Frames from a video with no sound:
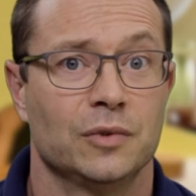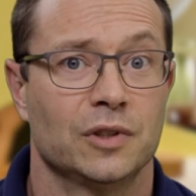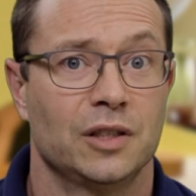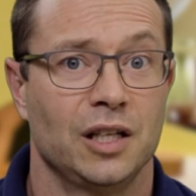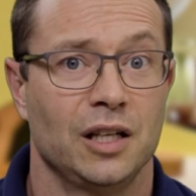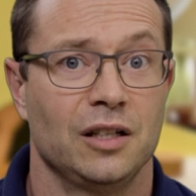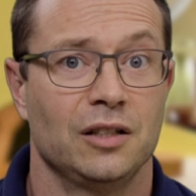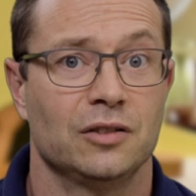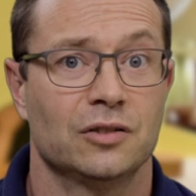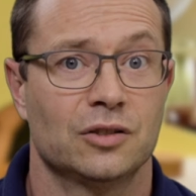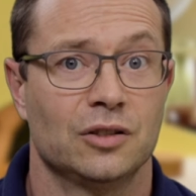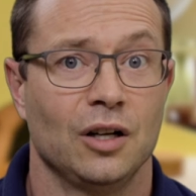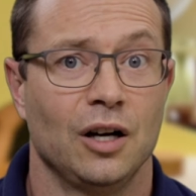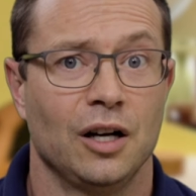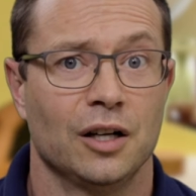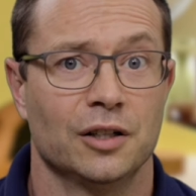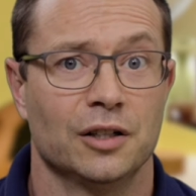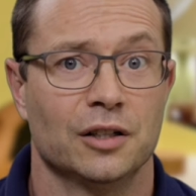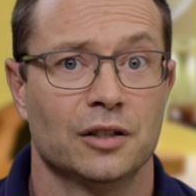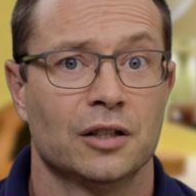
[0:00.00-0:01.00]
king's
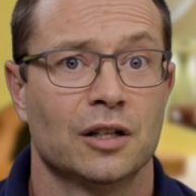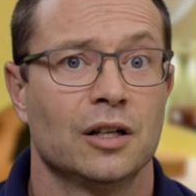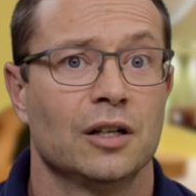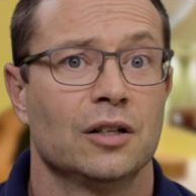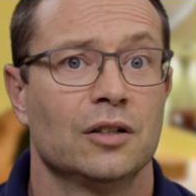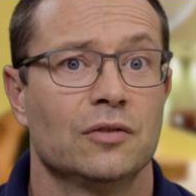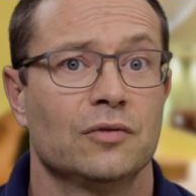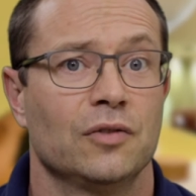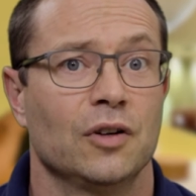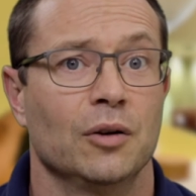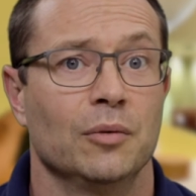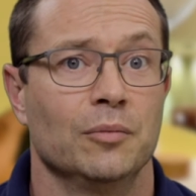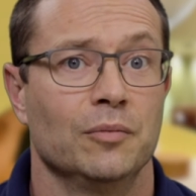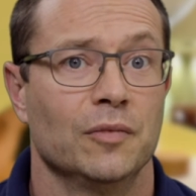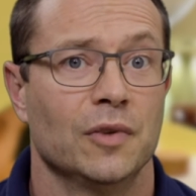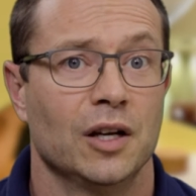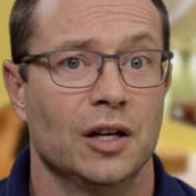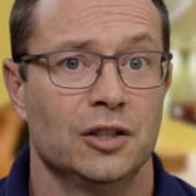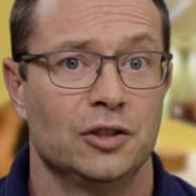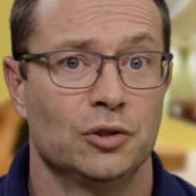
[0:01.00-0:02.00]
daughter
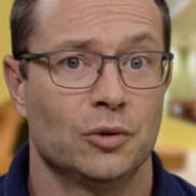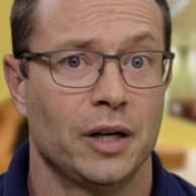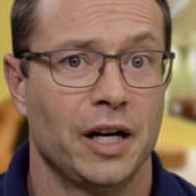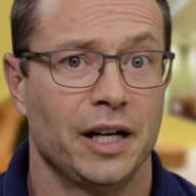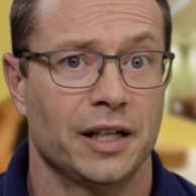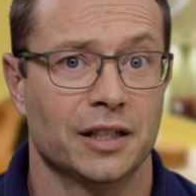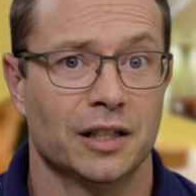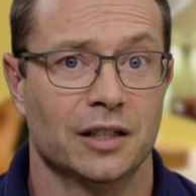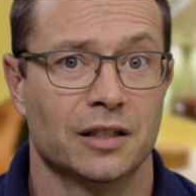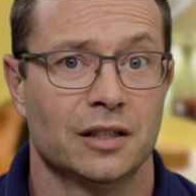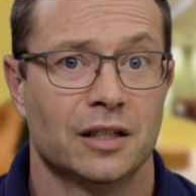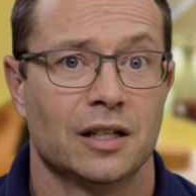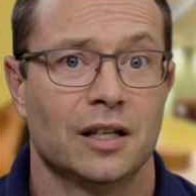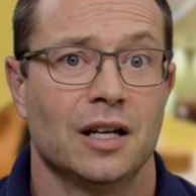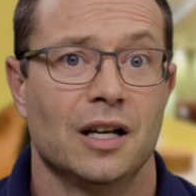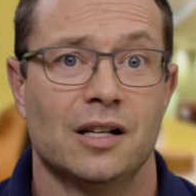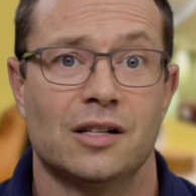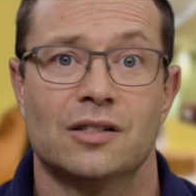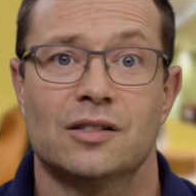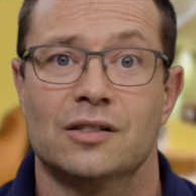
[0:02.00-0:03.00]
from a dragon
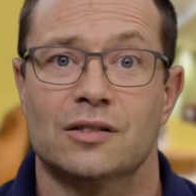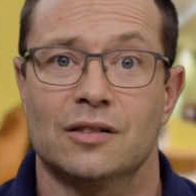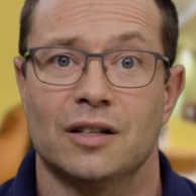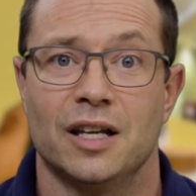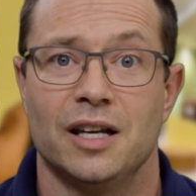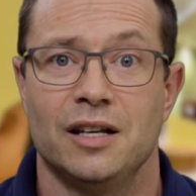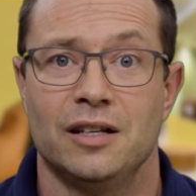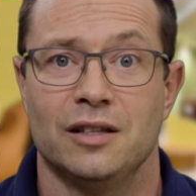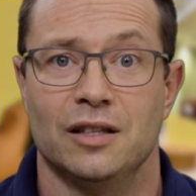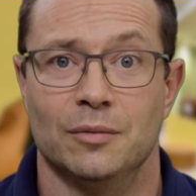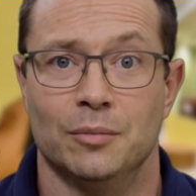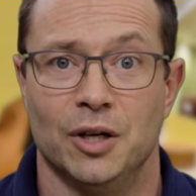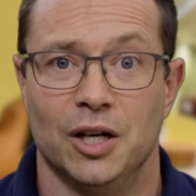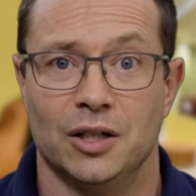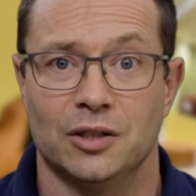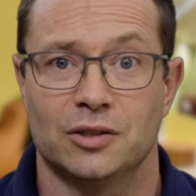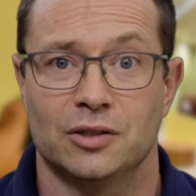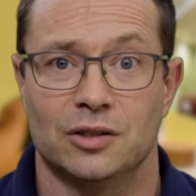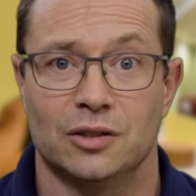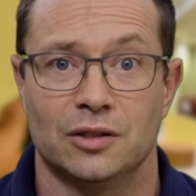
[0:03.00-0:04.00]
and slaying the
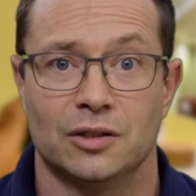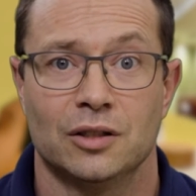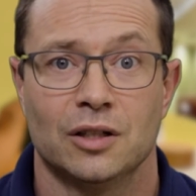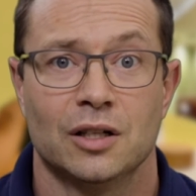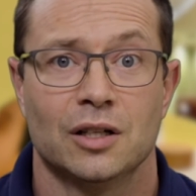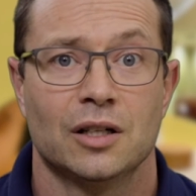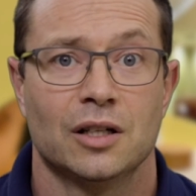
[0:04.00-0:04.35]
monster